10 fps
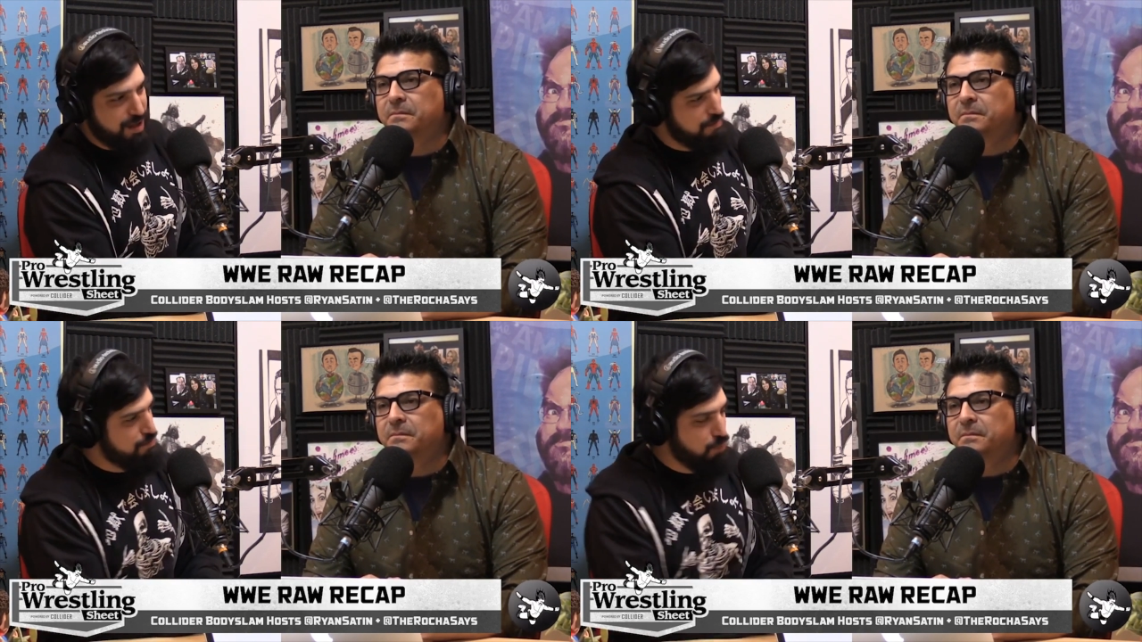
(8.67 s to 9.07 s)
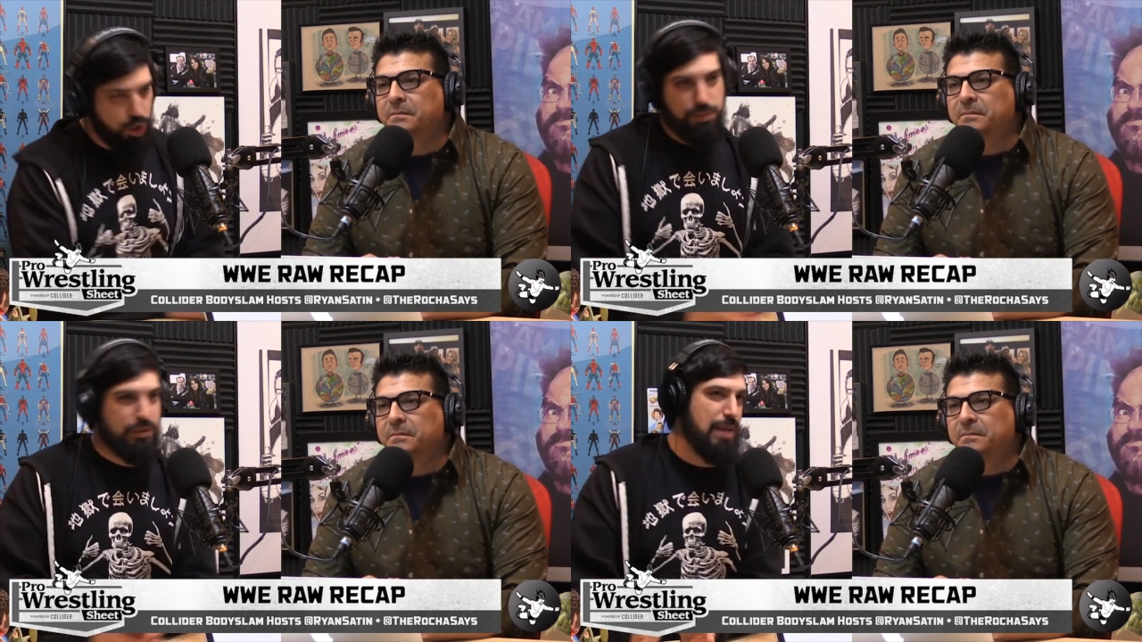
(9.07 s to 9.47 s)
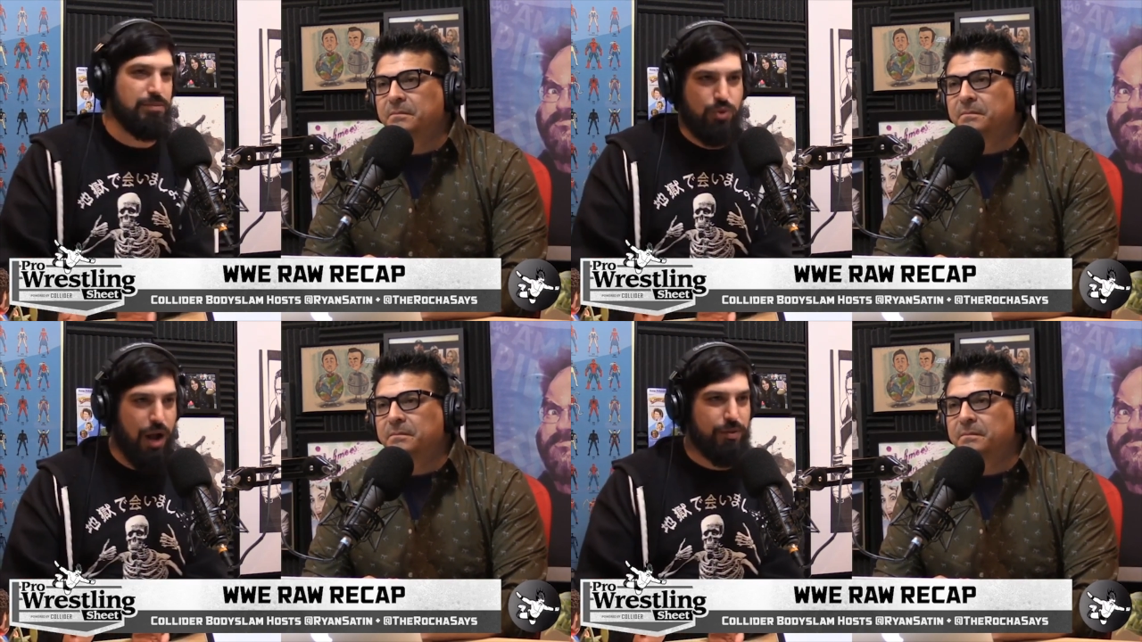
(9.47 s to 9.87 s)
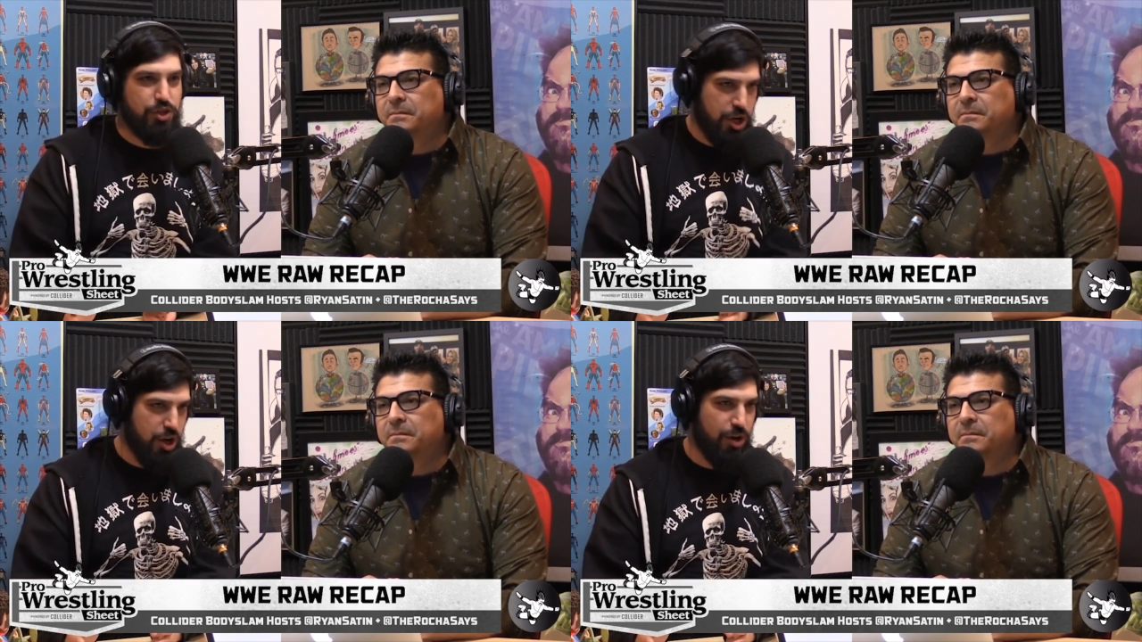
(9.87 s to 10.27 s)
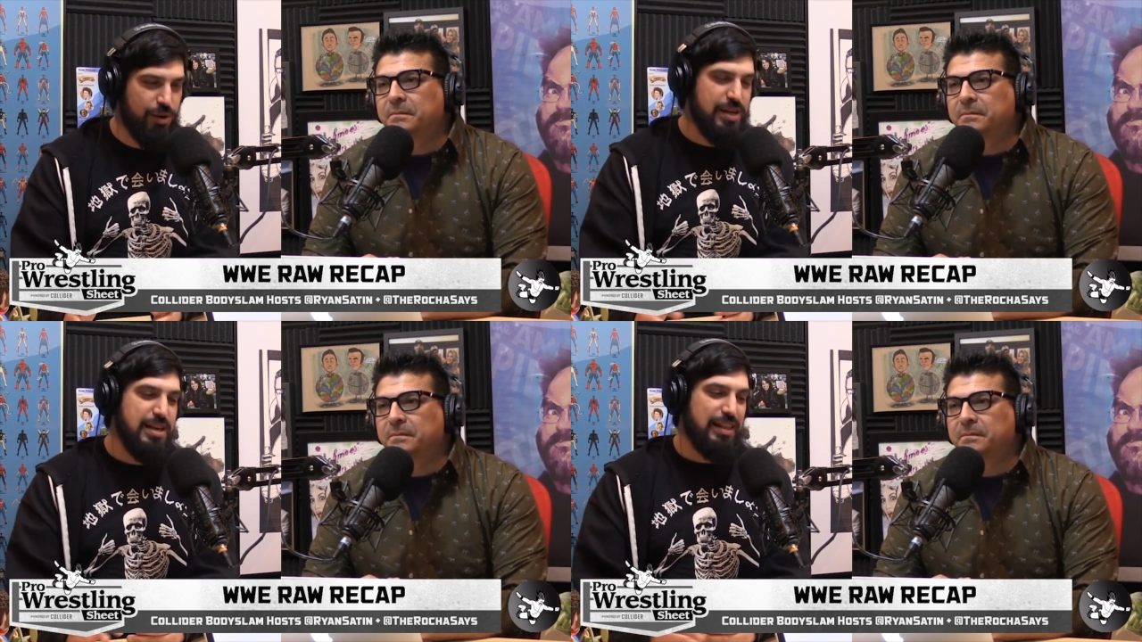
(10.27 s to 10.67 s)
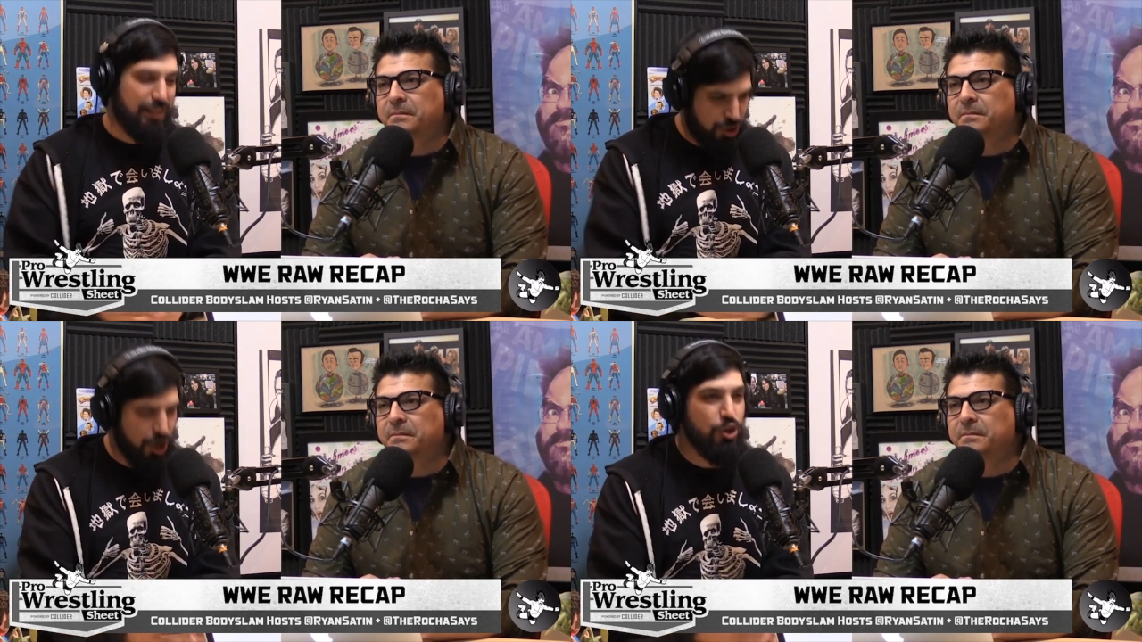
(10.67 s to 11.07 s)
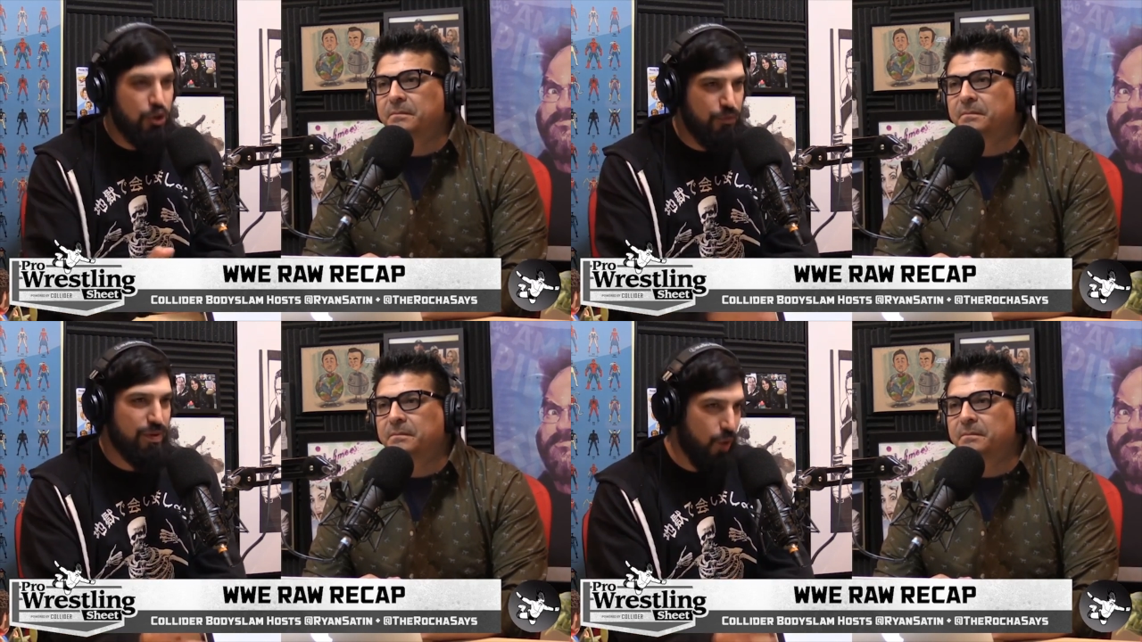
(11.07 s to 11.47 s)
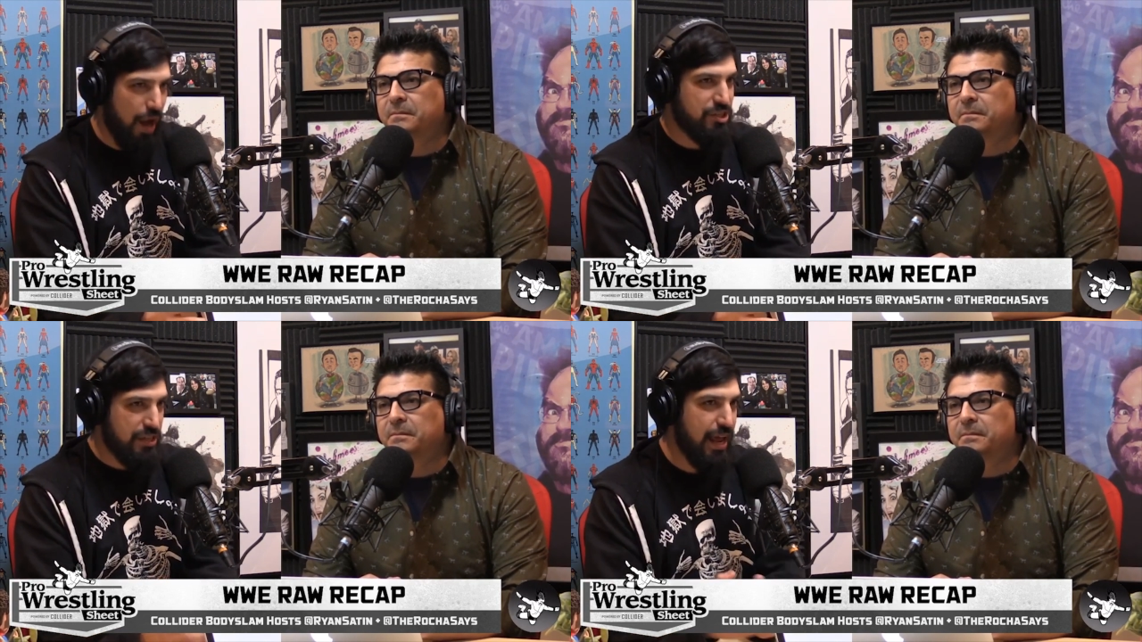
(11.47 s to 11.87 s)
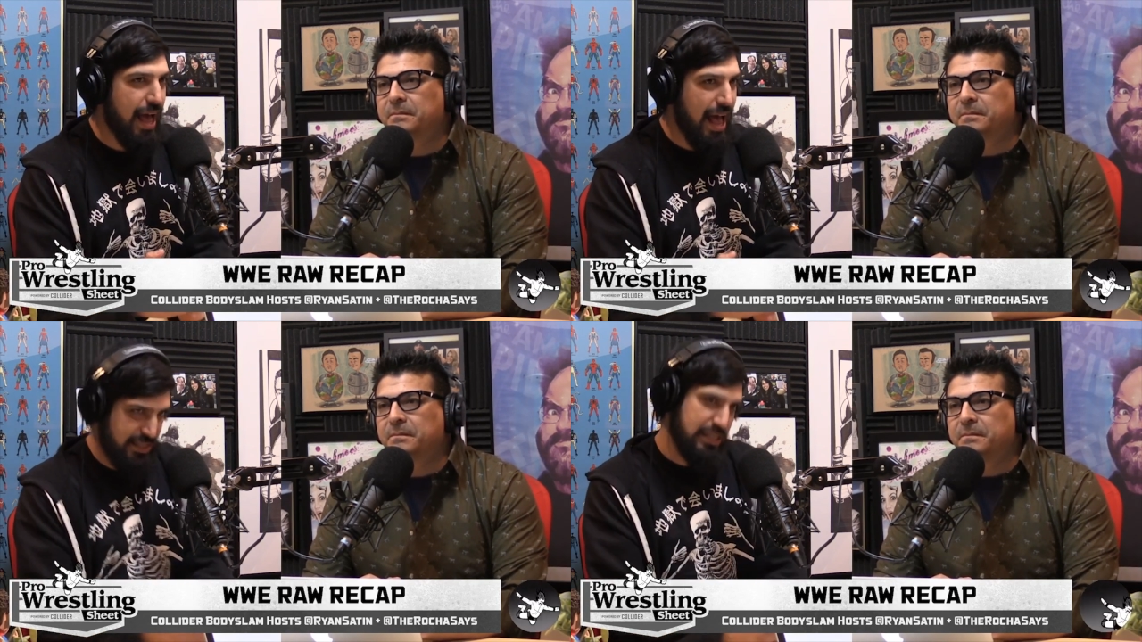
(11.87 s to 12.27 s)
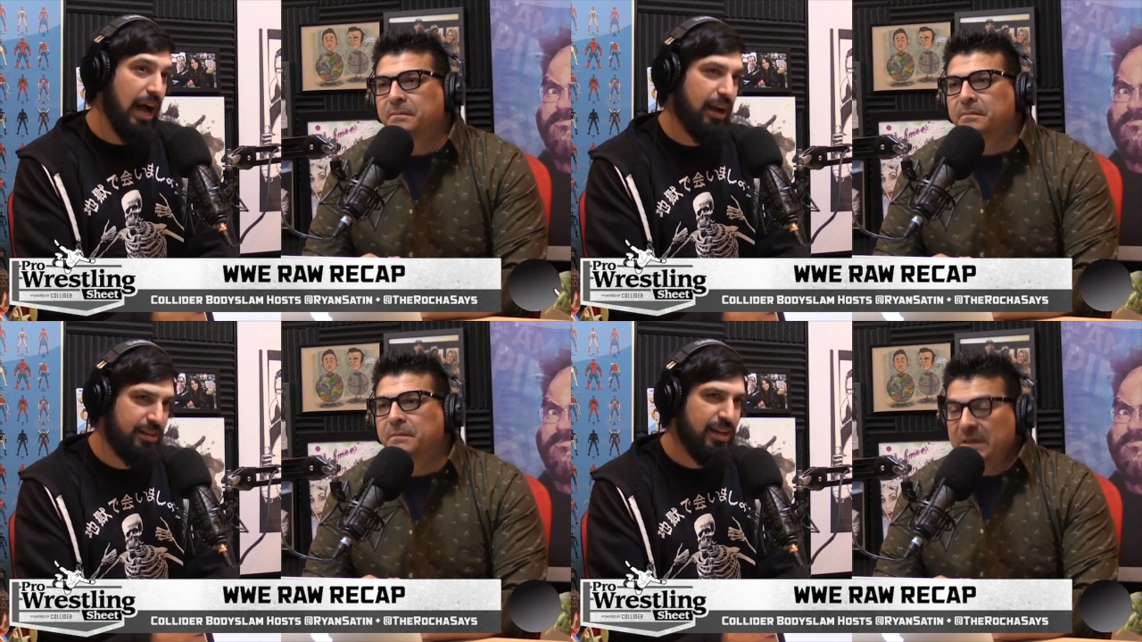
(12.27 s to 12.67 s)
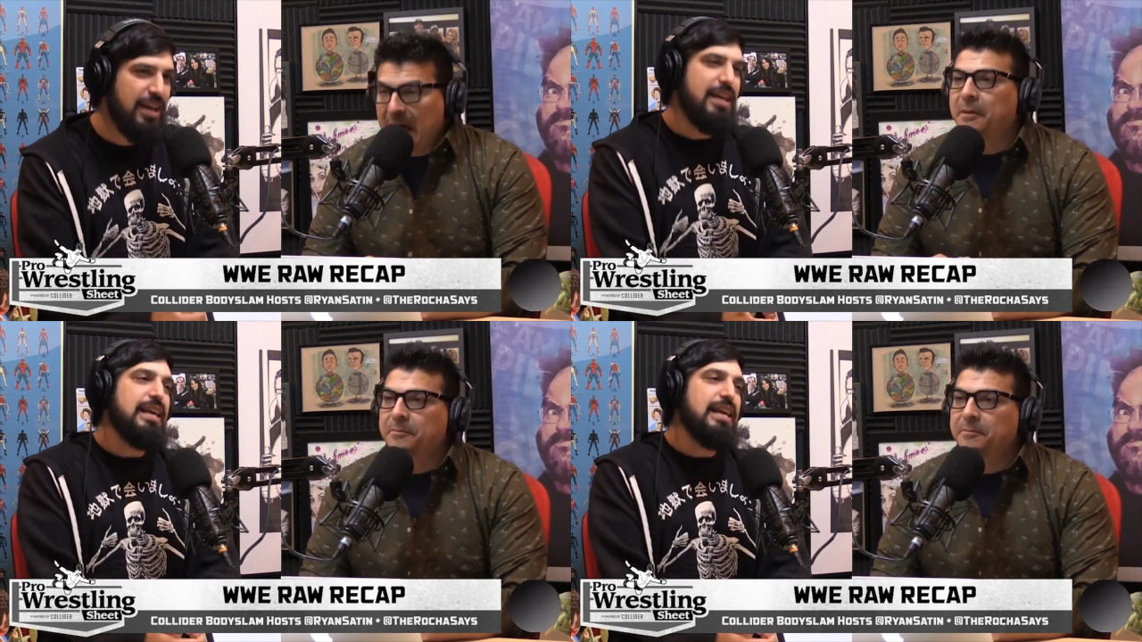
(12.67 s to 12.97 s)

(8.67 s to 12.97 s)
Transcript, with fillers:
Speaker 1: multiple times throughout the show that the show you've been watching has sucked. Yeah.